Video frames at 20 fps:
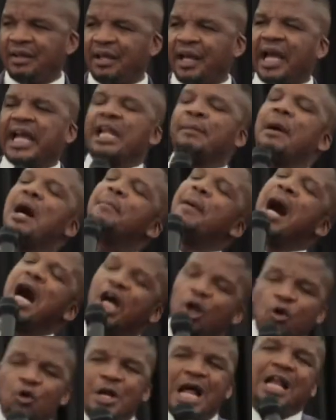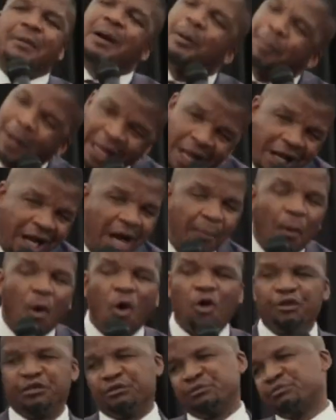And ba bang lona le ba pala ka
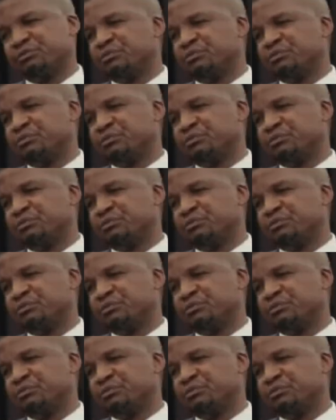bona.